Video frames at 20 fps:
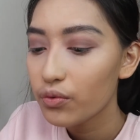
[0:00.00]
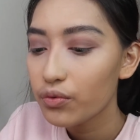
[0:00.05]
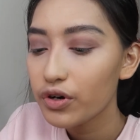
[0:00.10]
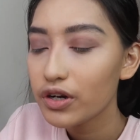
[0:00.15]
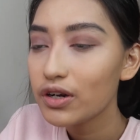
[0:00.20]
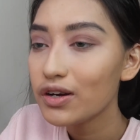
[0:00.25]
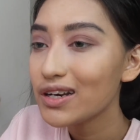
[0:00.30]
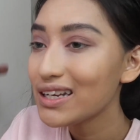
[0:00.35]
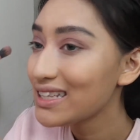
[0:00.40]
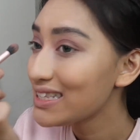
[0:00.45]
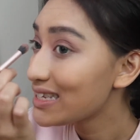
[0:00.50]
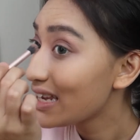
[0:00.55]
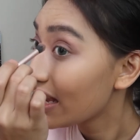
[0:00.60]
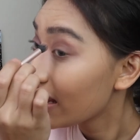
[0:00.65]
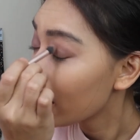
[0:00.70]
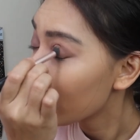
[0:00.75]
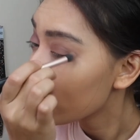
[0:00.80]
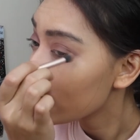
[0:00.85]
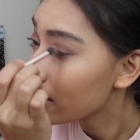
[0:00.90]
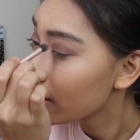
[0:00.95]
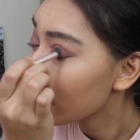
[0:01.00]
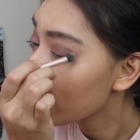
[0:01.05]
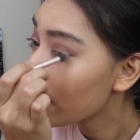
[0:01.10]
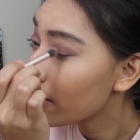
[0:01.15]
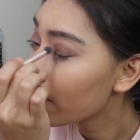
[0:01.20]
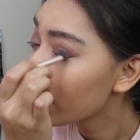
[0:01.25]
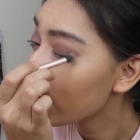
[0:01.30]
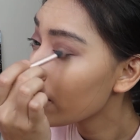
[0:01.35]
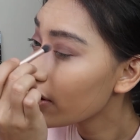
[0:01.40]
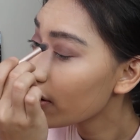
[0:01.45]
We're going to take
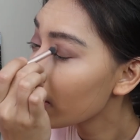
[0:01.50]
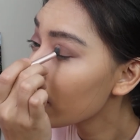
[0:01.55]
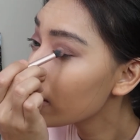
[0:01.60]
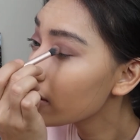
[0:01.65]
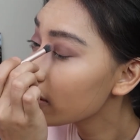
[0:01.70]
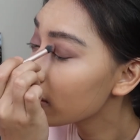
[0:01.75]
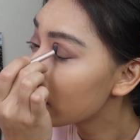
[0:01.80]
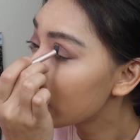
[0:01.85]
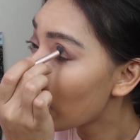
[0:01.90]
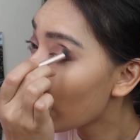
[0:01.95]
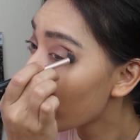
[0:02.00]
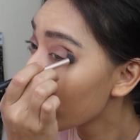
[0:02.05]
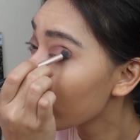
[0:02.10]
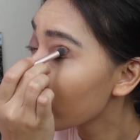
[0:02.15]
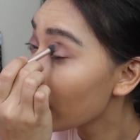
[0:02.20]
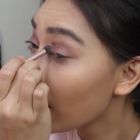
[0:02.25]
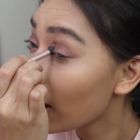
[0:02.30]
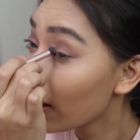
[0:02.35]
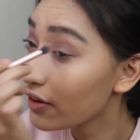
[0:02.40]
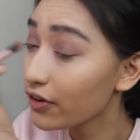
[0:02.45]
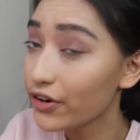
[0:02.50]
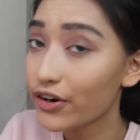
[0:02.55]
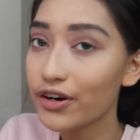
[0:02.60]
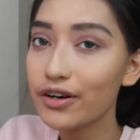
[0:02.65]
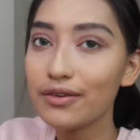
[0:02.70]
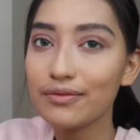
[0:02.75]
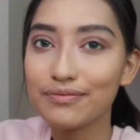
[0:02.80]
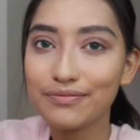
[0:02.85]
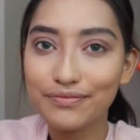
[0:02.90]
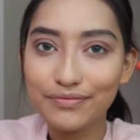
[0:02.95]
another dark
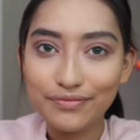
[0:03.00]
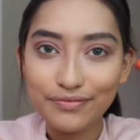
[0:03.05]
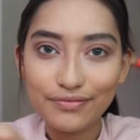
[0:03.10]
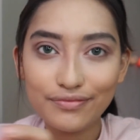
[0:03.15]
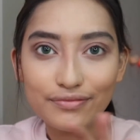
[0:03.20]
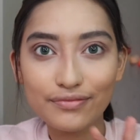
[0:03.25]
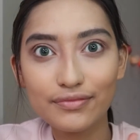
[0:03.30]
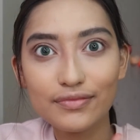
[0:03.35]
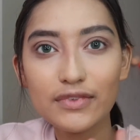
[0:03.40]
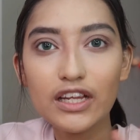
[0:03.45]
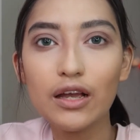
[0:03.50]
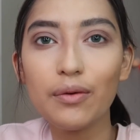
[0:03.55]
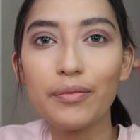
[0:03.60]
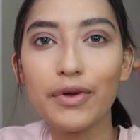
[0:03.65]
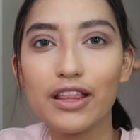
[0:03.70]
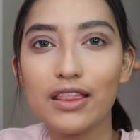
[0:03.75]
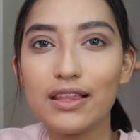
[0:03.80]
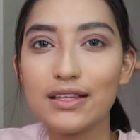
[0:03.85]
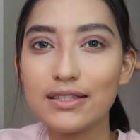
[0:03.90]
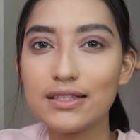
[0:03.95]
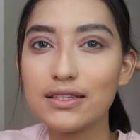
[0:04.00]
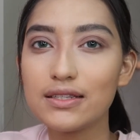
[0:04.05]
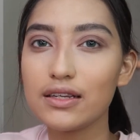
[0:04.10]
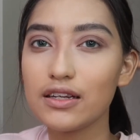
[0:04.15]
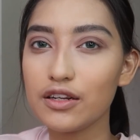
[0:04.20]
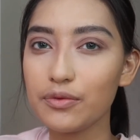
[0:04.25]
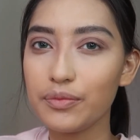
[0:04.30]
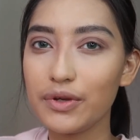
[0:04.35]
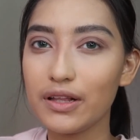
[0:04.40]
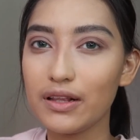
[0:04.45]
color, but this is
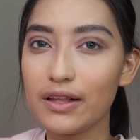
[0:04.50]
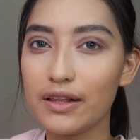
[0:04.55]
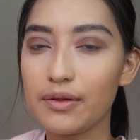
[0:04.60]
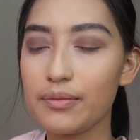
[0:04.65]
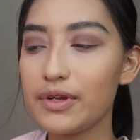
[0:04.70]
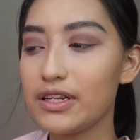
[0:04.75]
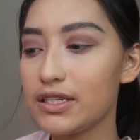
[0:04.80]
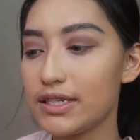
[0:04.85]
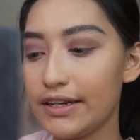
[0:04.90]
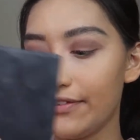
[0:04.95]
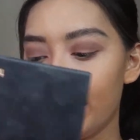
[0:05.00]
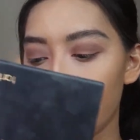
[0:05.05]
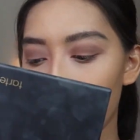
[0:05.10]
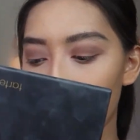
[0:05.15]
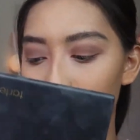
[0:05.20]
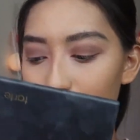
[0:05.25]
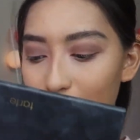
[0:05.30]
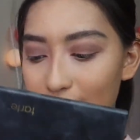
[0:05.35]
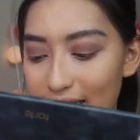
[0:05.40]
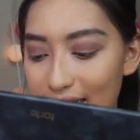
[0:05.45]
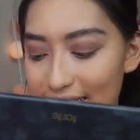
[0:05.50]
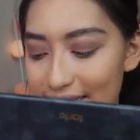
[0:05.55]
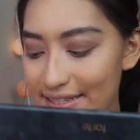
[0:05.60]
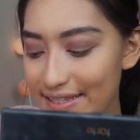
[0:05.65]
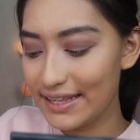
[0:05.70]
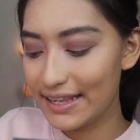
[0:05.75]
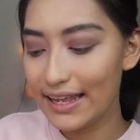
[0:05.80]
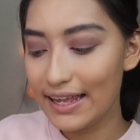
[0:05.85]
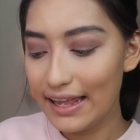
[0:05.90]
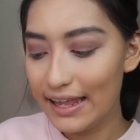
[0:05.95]
going to be a little bit different because
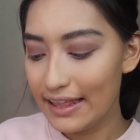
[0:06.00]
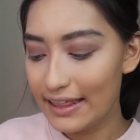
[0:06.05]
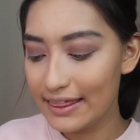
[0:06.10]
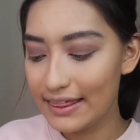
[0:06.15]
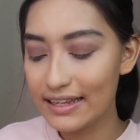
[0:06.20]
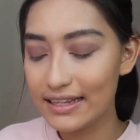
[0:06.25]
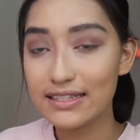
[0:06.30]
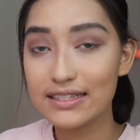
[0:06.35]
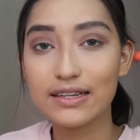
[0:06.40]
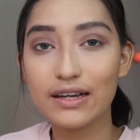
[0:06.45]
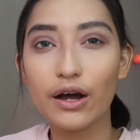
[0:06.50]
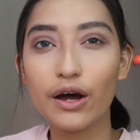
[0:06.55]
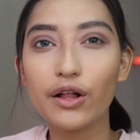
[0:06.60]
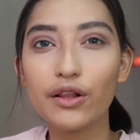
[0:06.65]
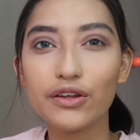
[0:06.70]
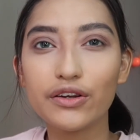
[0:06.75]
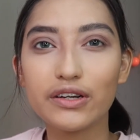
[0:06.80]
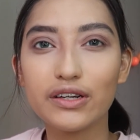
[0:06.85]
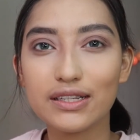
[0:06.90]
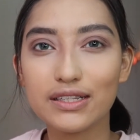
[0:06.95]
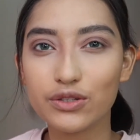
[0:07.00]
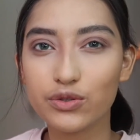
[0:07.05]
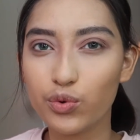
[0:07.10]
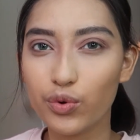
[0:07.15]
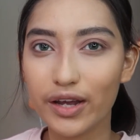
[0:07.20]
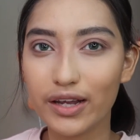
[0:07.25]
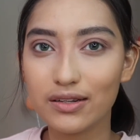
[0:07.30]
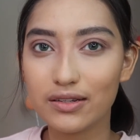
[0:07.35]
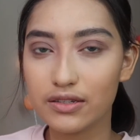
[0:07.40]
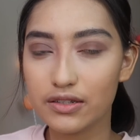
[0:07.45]
this color is
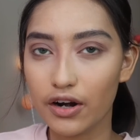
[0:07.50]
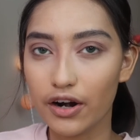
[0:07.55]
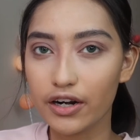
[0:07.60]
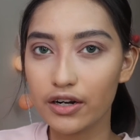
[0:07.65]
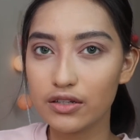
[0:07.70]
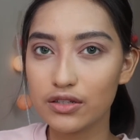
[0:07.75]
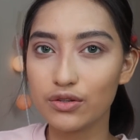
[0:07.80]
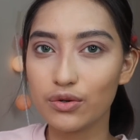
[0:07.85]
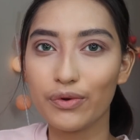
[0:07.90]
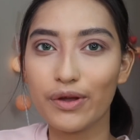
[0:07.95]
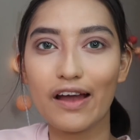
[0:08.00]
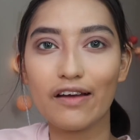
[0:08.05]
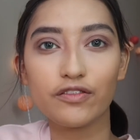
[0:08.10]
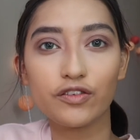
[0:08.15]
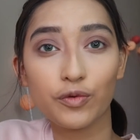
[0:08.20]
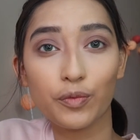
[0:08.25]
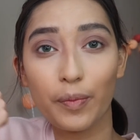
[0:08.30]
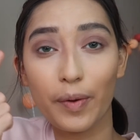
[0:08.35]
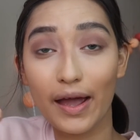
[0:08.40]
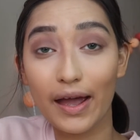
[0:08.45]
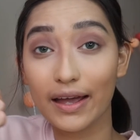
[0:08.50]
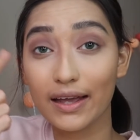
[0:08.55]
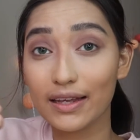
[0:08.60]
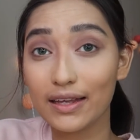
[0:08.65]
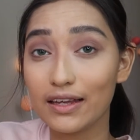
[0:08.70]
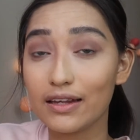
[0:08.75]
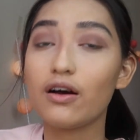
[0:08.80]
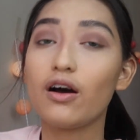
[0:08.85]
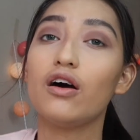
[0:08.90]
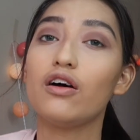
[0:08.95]
quite dark, so we have to
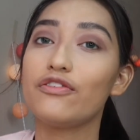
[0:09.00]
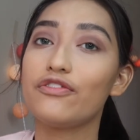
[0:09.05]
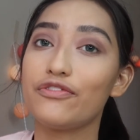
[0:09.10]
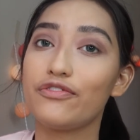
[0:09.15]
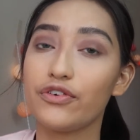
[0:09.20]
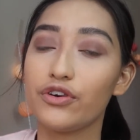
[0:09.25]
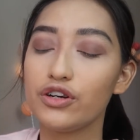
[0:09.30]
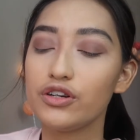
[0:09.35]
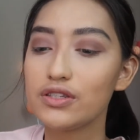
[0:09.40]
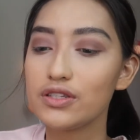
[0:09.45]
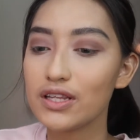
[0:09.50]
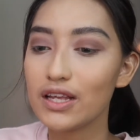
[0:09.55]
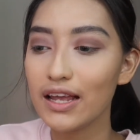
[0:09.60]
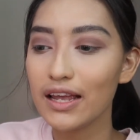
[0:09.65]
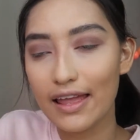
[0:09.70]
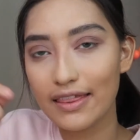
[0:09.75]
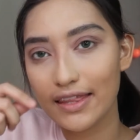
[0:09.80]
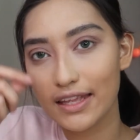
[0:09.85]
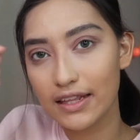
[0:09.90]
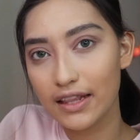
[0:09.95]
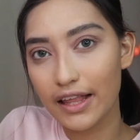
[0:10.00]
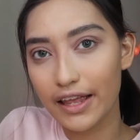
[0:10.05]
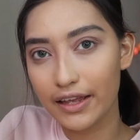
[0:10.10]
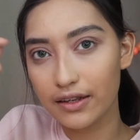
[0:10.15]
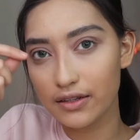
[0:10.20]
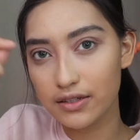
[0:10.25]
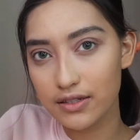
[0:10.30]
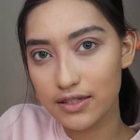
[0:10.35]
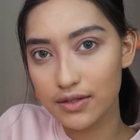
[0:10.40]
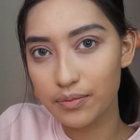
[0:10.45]
pack it all first and then like
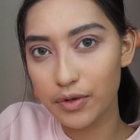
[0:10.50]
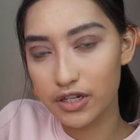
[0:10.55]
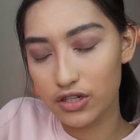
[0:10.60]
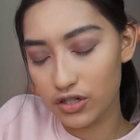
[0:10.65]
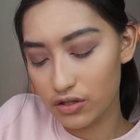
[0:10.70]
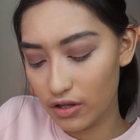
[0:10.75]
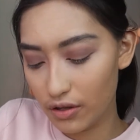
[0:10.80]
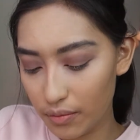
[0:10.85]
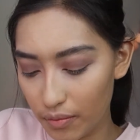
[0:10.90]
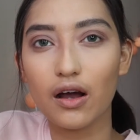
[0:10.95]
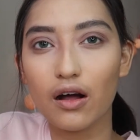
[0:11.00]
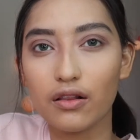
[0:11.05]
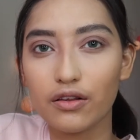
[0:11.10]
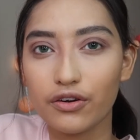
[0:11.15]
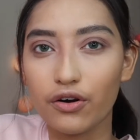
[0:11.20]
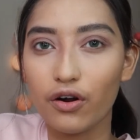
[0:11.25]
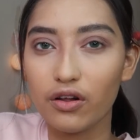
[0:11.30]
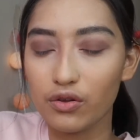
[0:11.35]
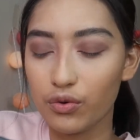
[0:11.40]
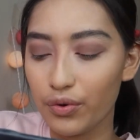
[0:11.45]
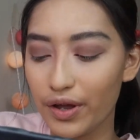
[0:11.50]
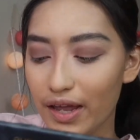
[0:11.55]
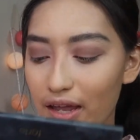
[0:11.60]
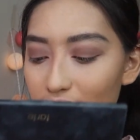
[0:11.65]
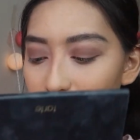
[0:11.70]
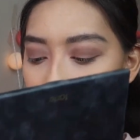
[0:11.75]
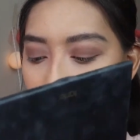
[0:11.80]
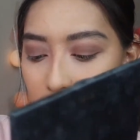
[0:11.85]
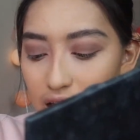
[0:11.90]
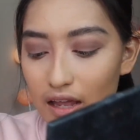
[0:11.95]
smudge the color all the
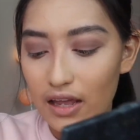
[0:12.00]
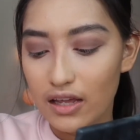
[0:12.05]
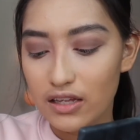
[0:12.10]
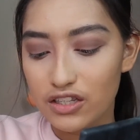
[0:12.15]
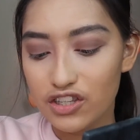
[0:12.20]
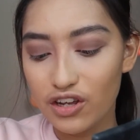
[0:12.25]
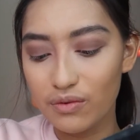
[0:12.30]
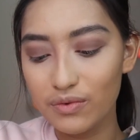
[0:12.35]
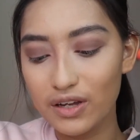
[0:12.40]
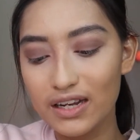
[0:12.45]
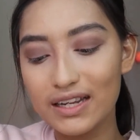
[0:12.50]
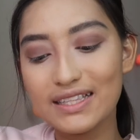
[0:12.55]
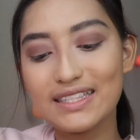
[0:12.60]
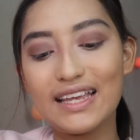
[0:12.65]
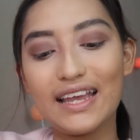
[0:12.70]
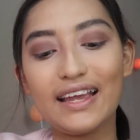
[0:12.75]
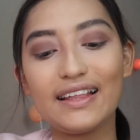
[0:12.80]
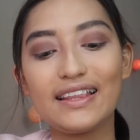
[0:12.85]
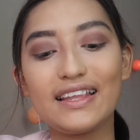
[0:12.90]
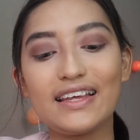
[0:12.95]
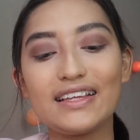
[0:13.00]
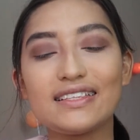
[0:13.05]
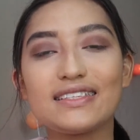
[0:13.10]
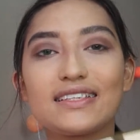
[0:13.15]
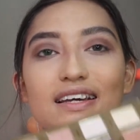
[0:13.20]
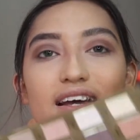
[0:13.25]
way. So I'm going to take this